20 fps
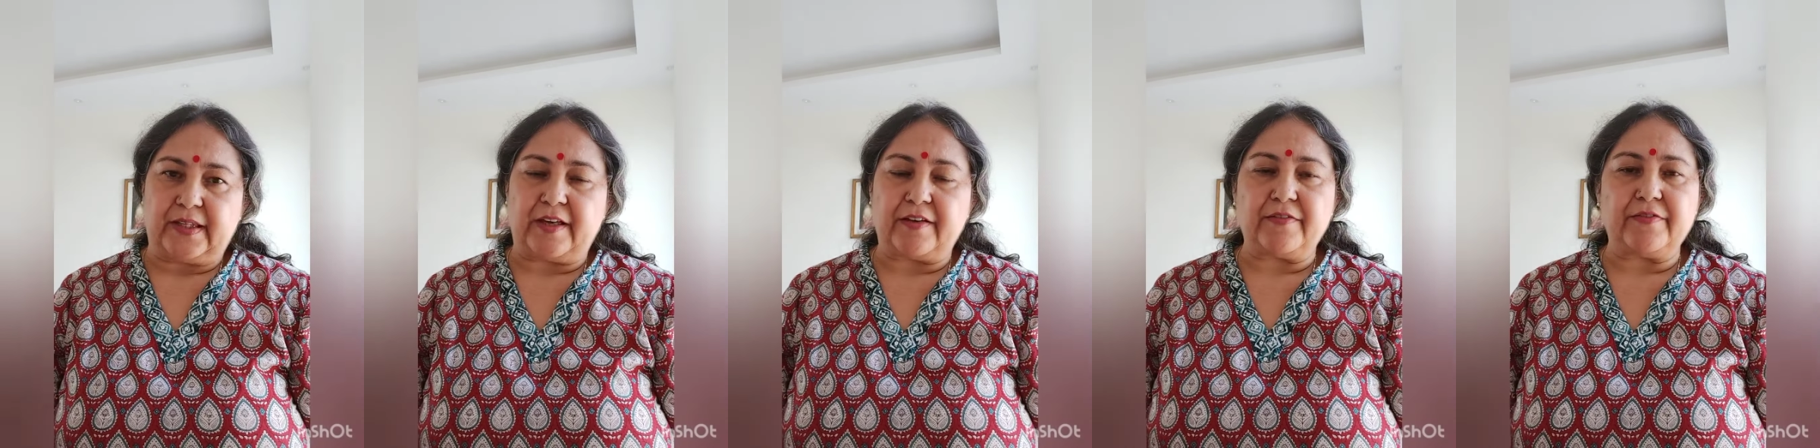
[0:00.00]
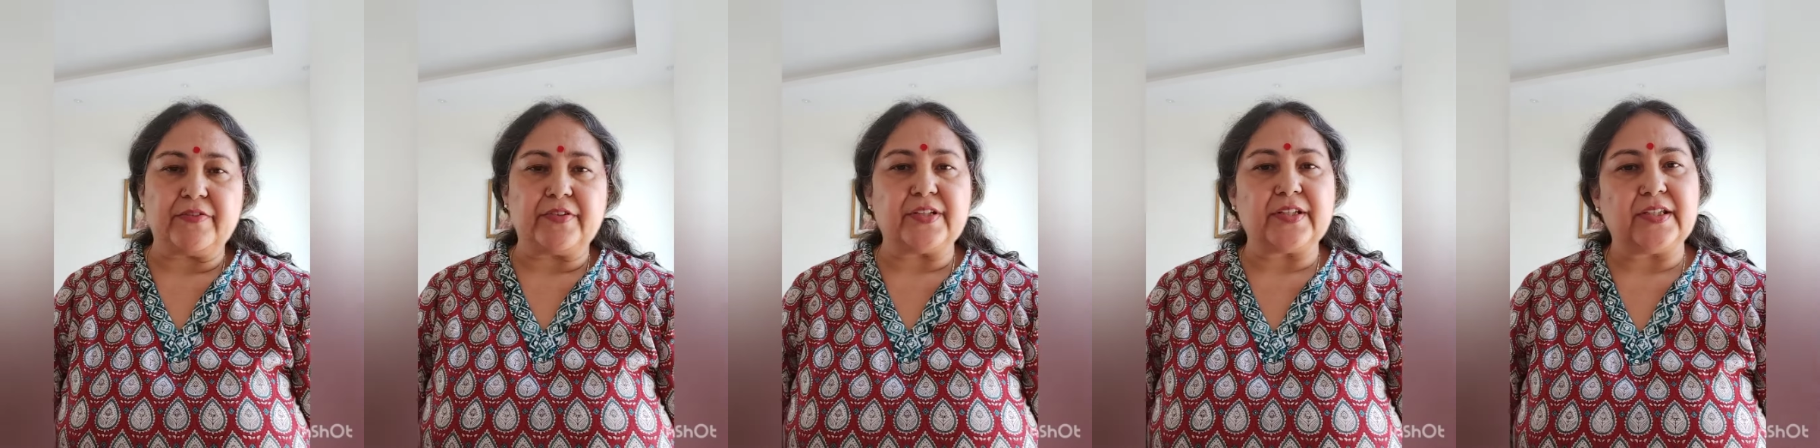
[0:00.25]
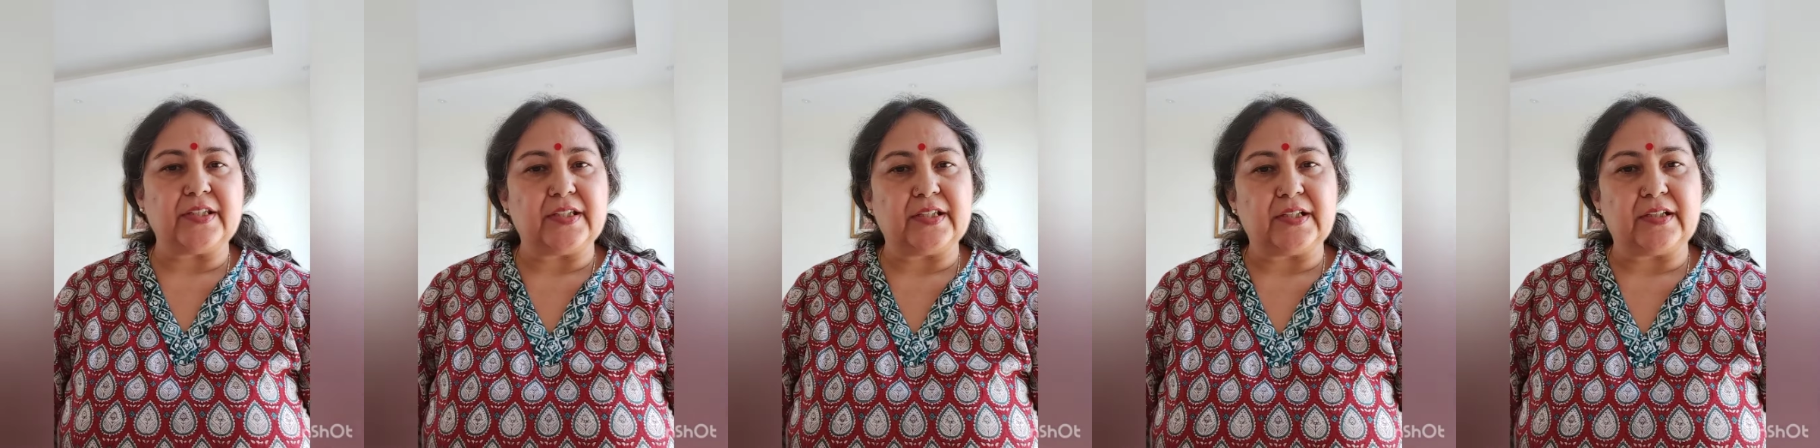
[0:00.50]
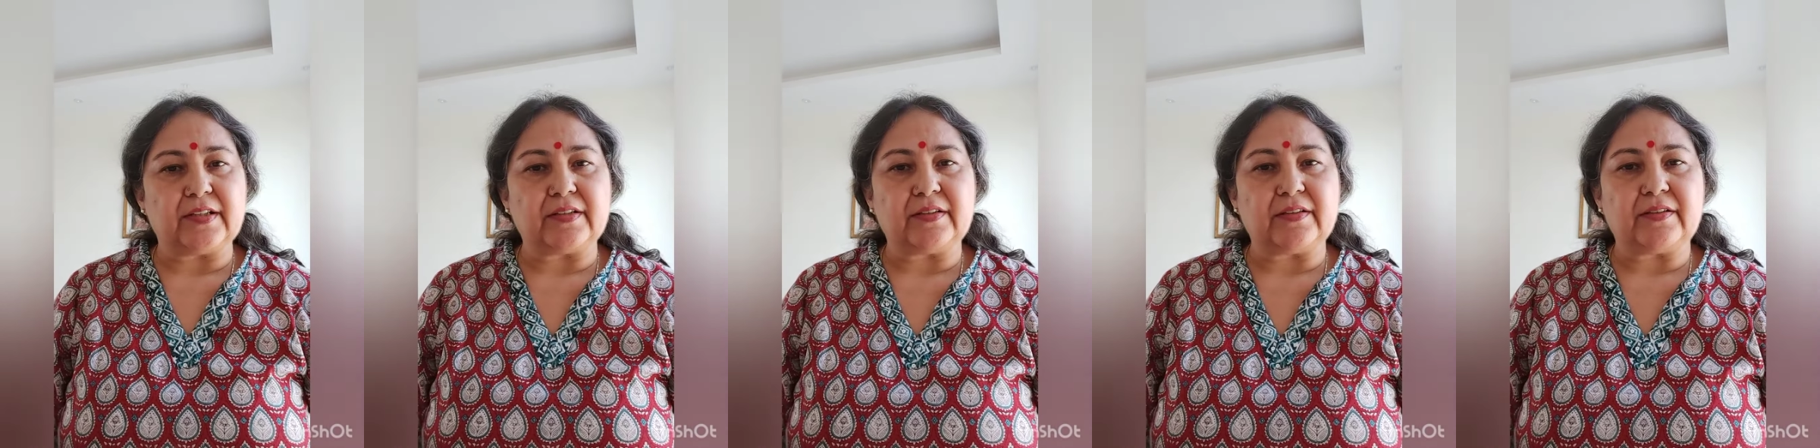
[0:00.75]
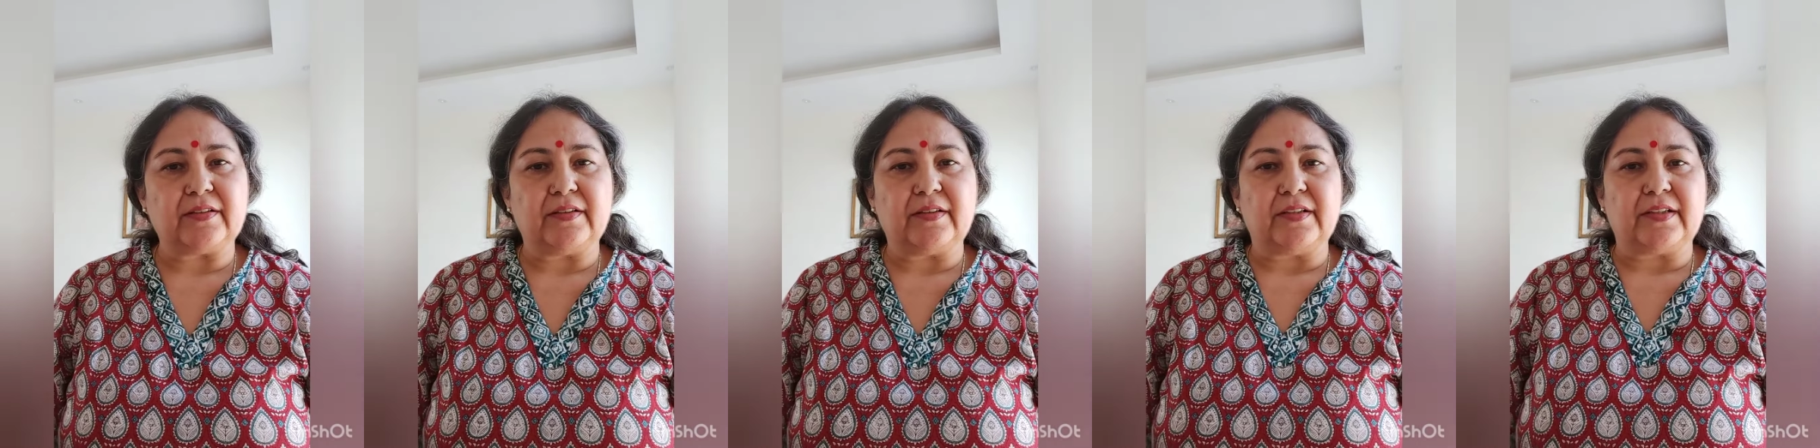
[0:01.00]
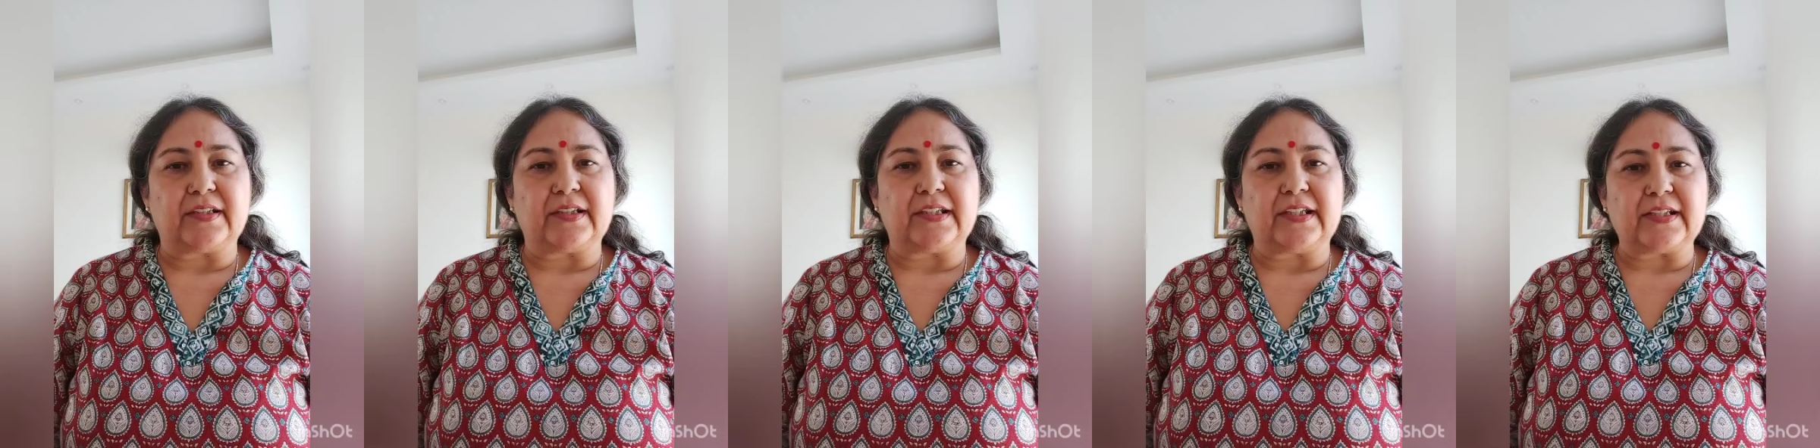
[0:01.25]
Every healer
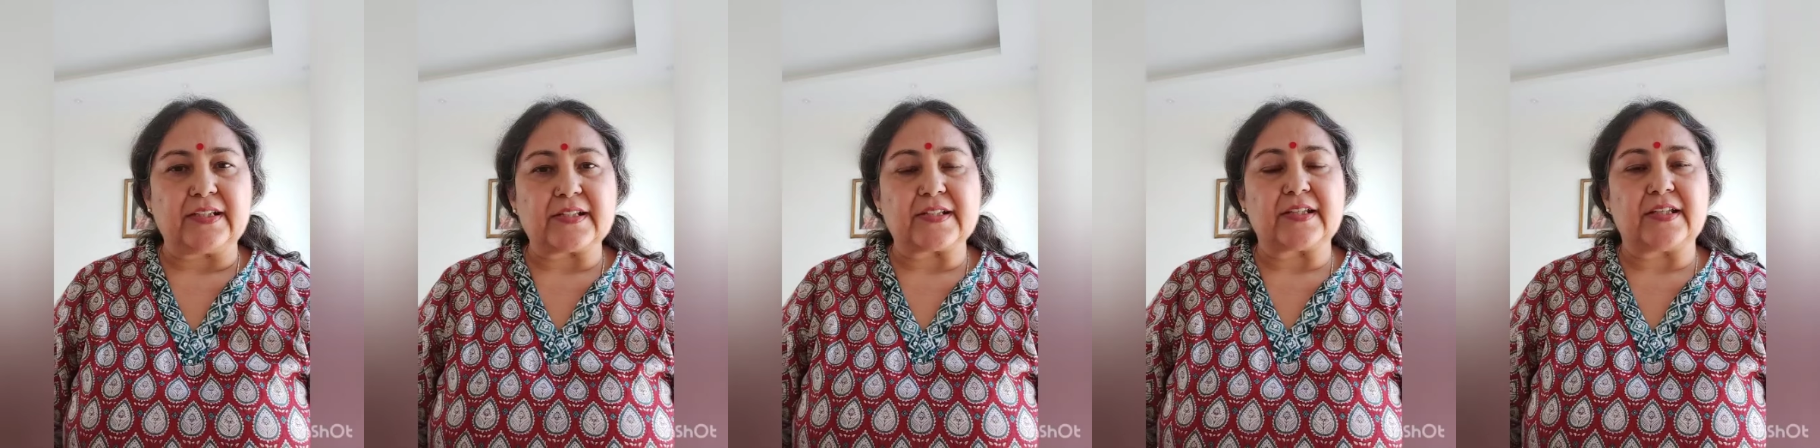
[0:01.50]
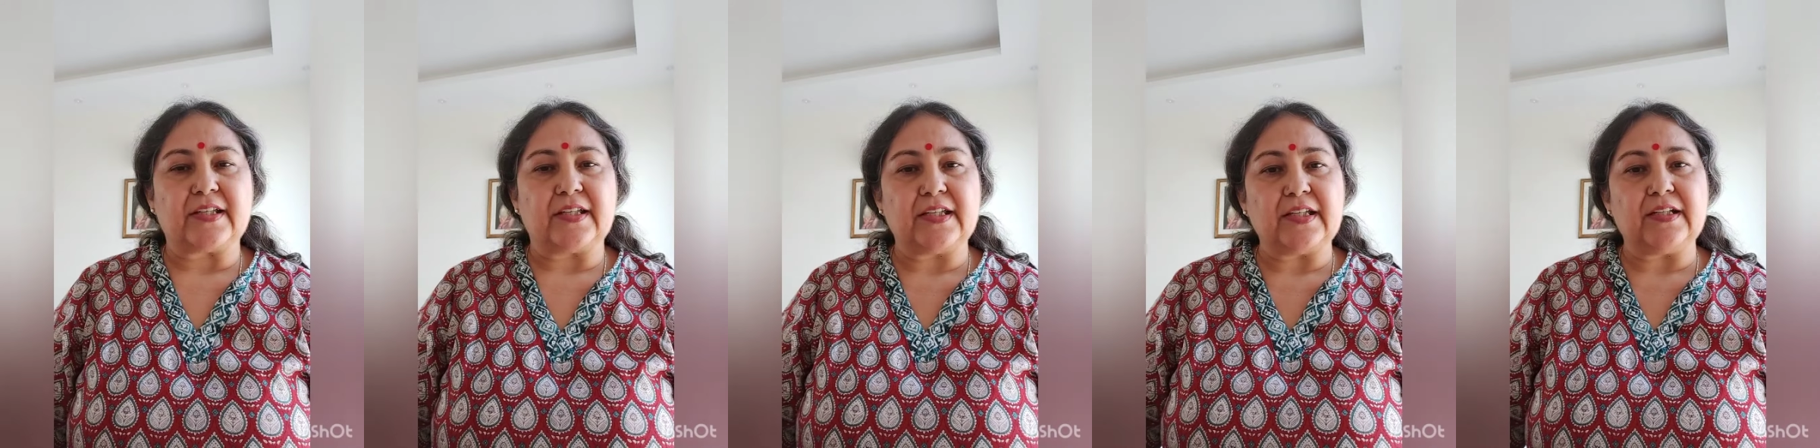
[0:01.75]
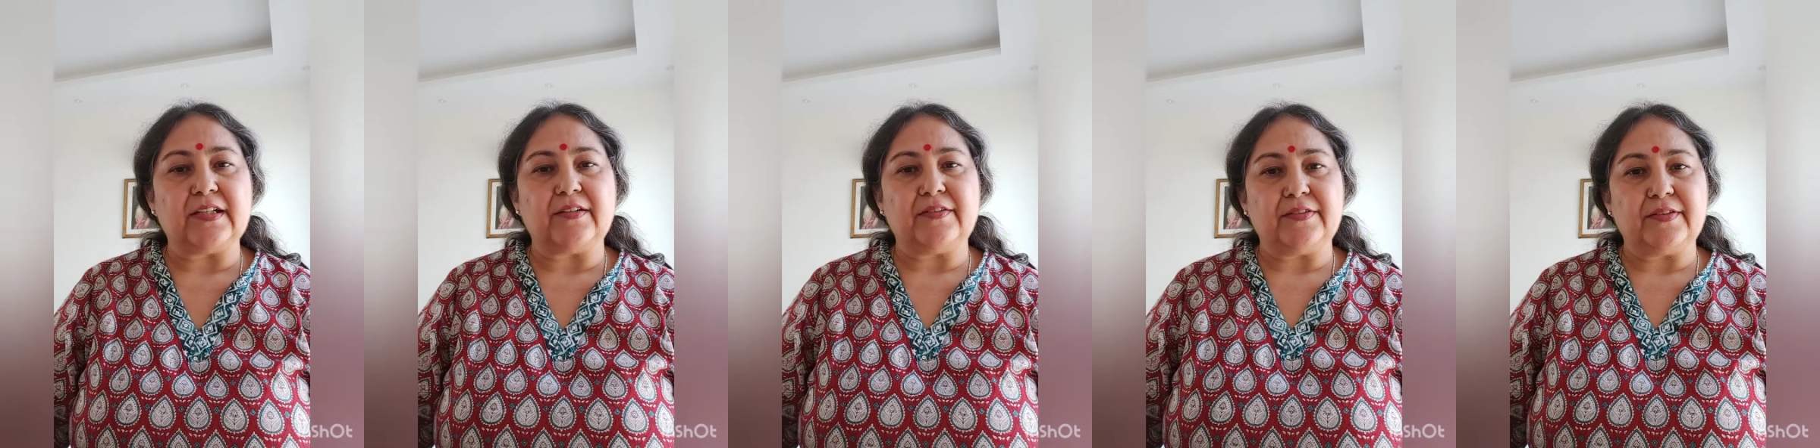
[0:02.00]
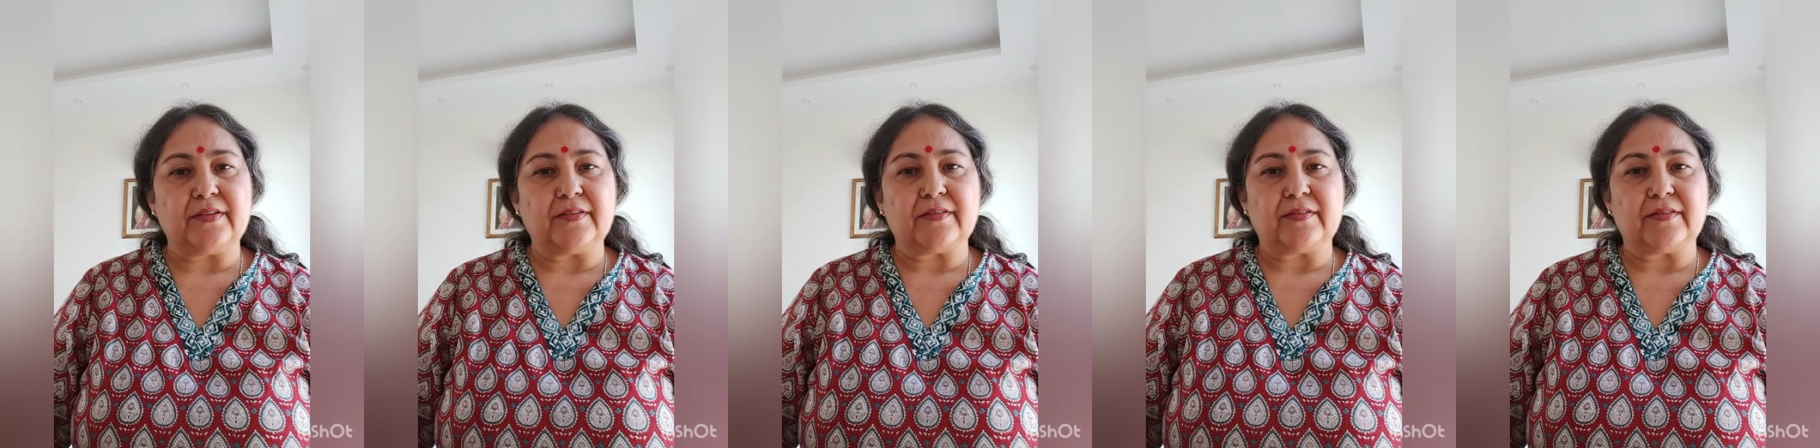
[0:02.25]
gets healed